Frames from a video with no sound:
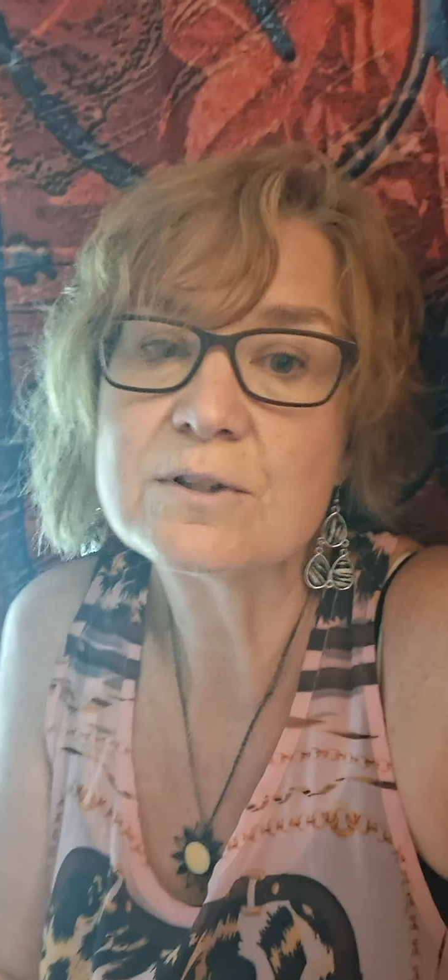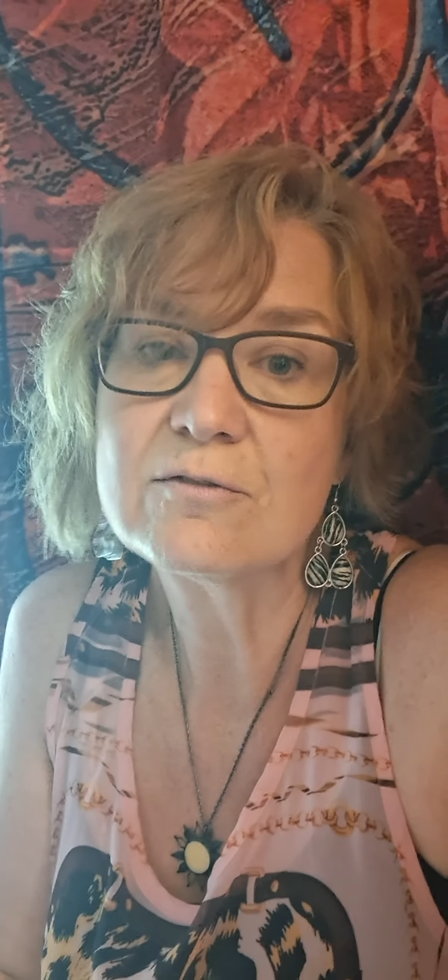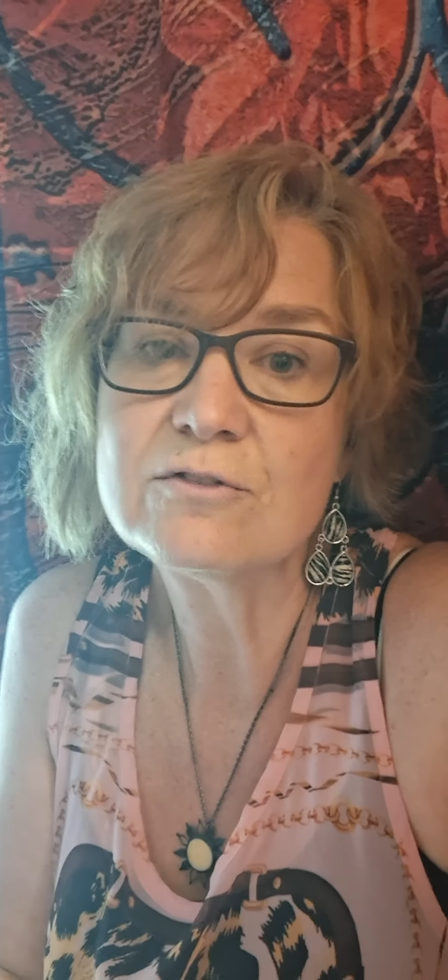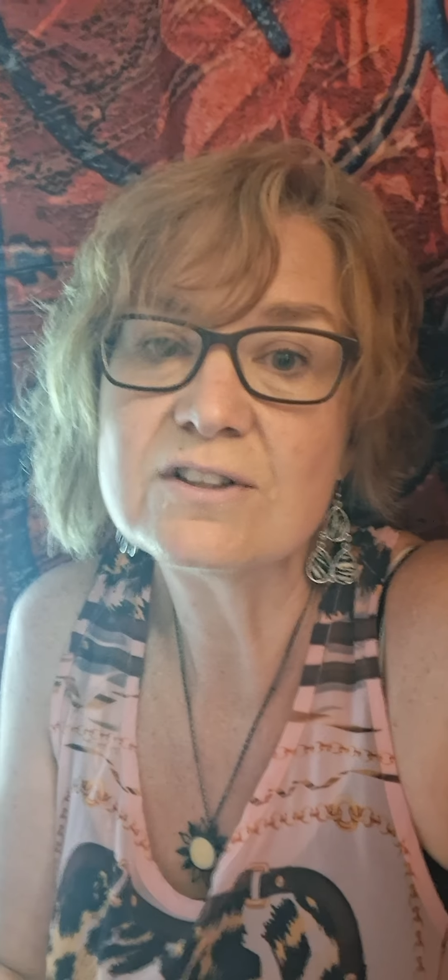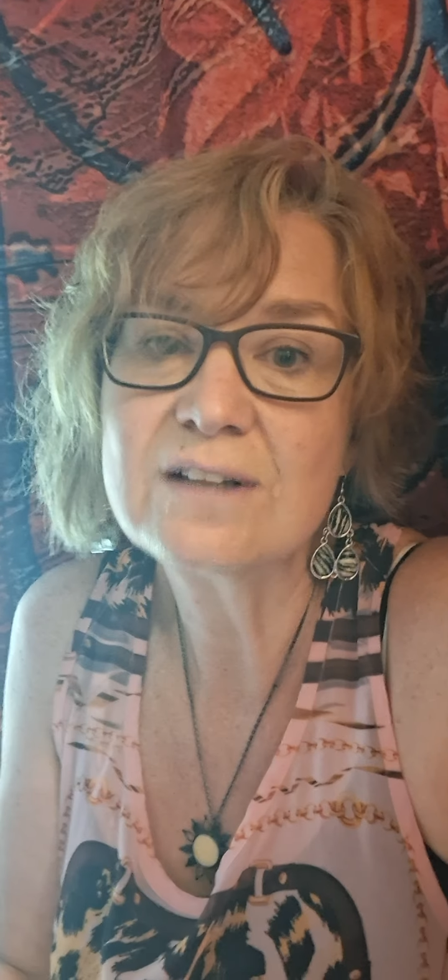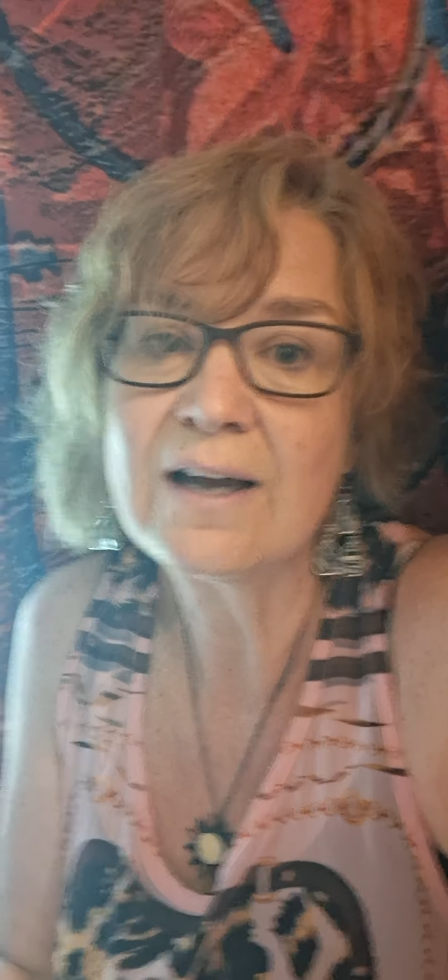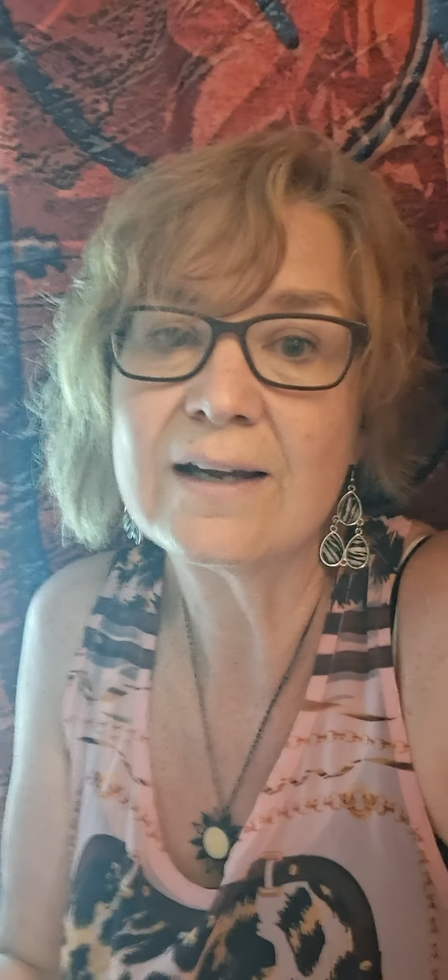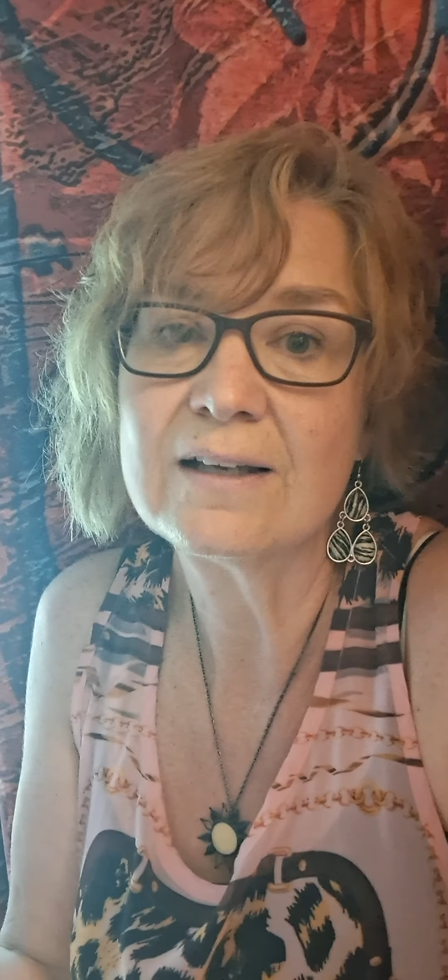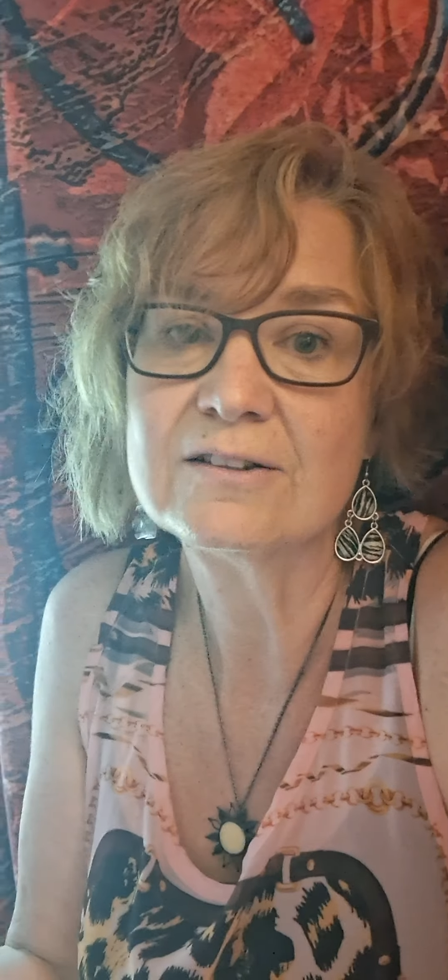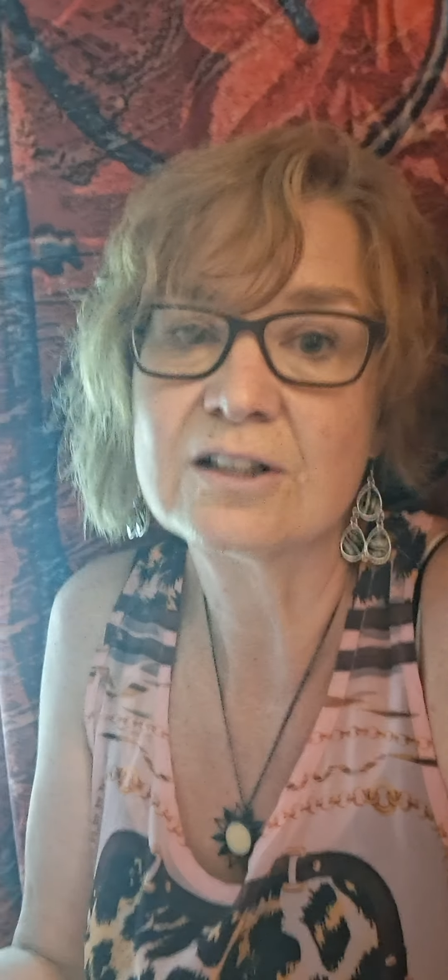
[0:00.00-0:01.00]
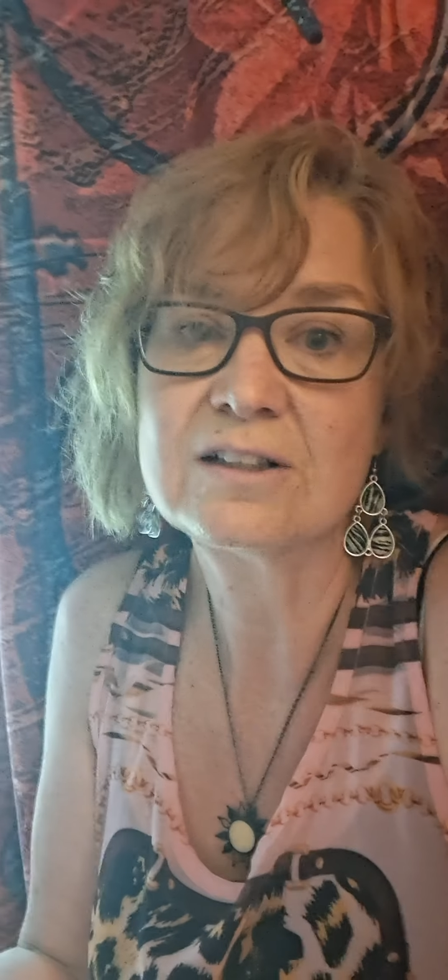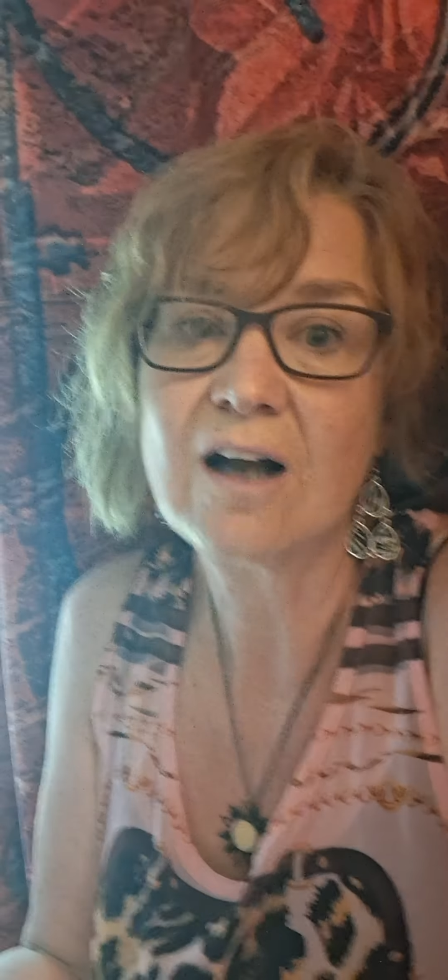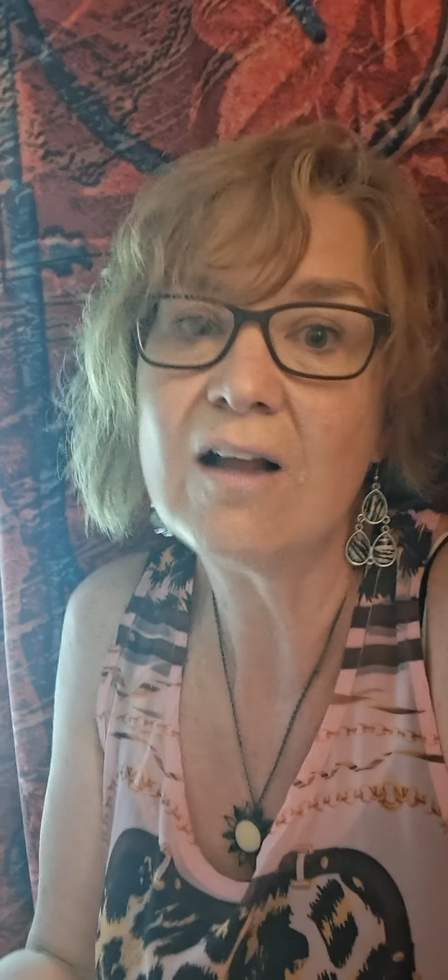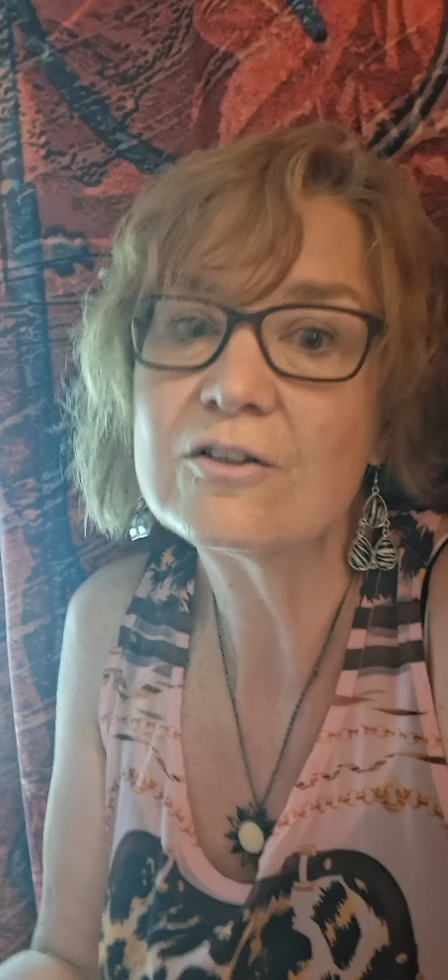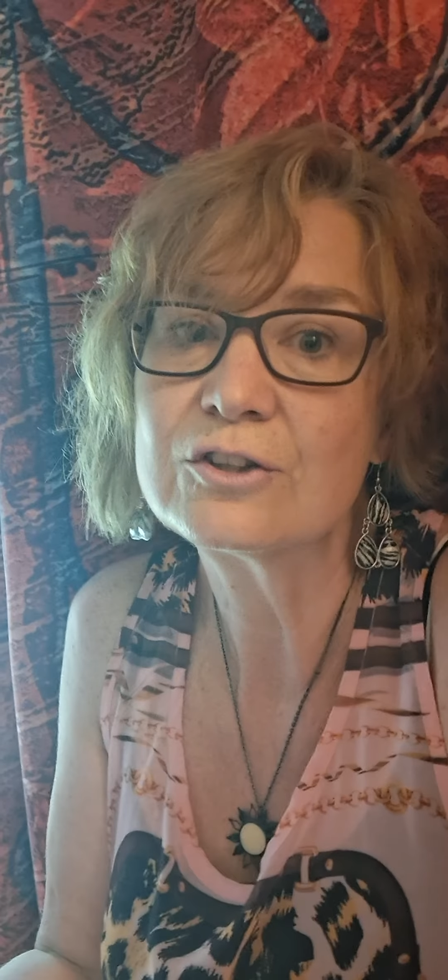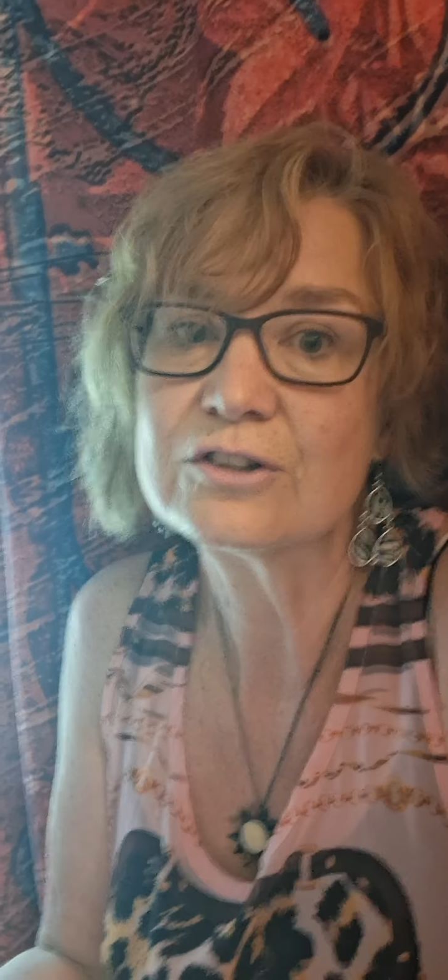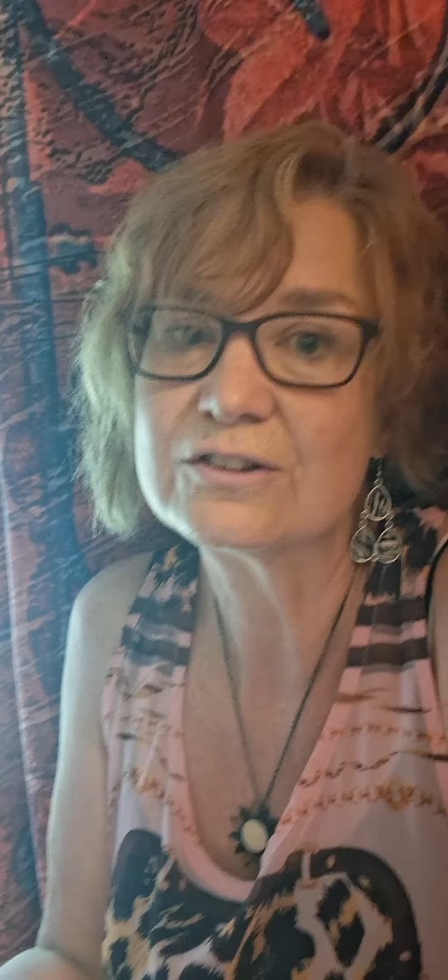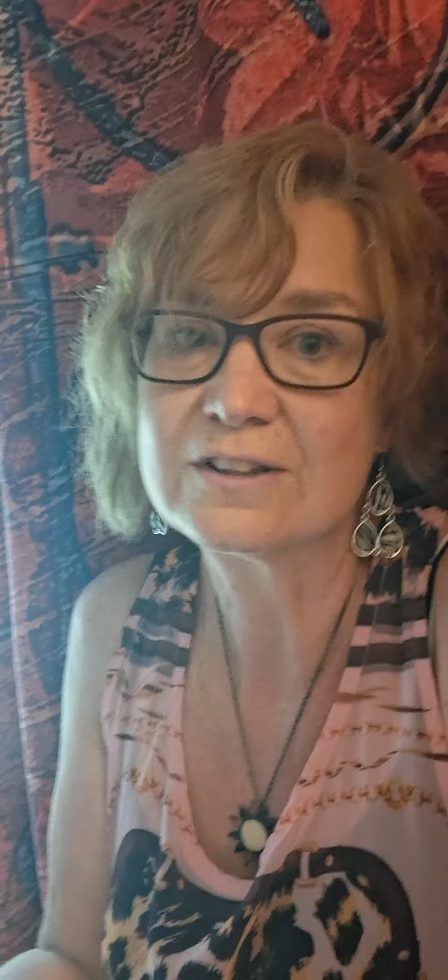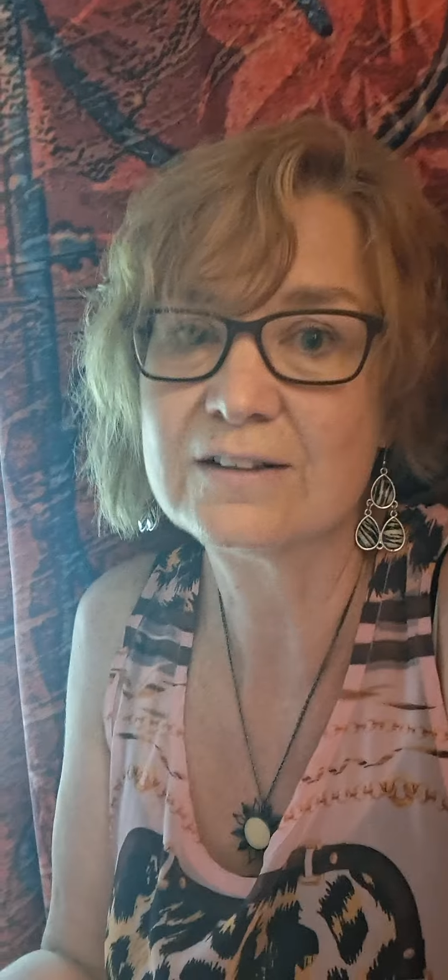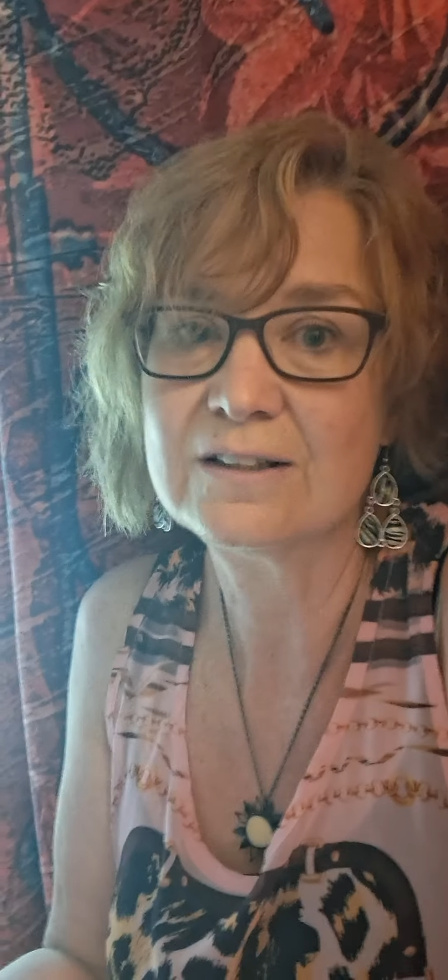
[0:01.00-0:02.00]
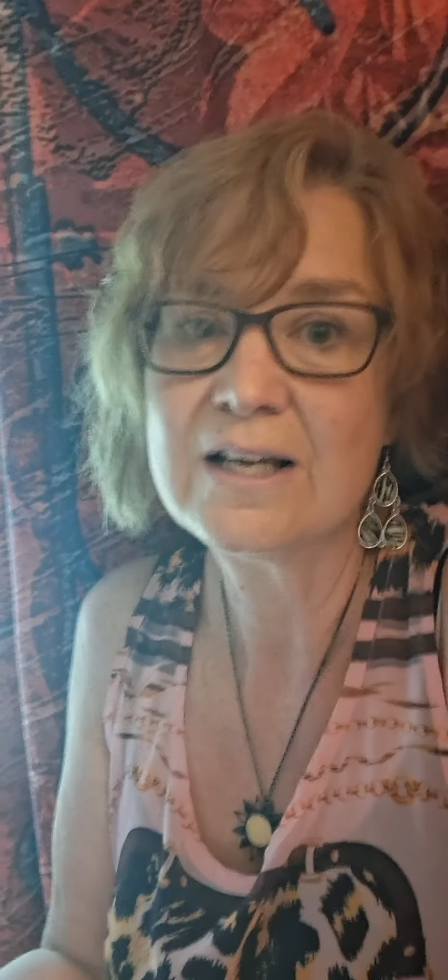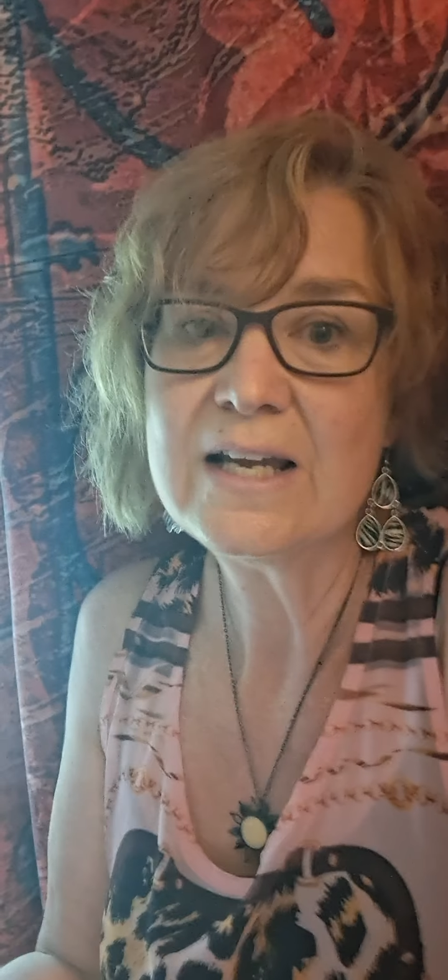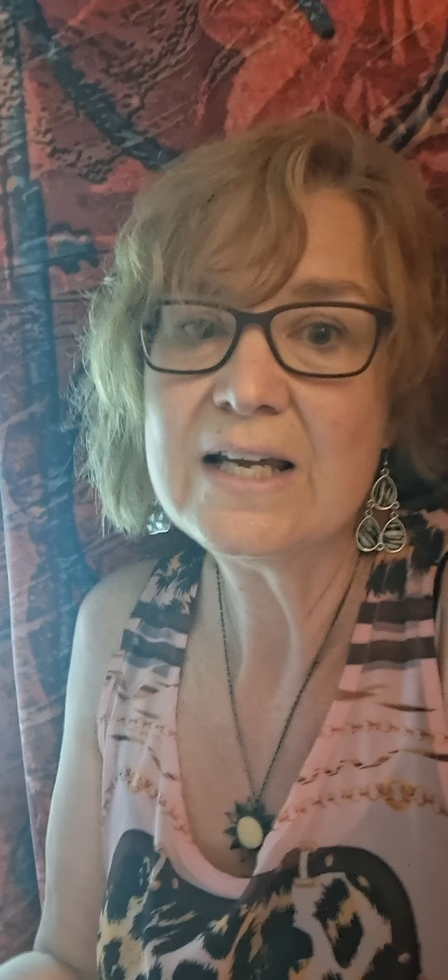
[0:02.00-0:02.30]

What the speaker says: of designs and colors and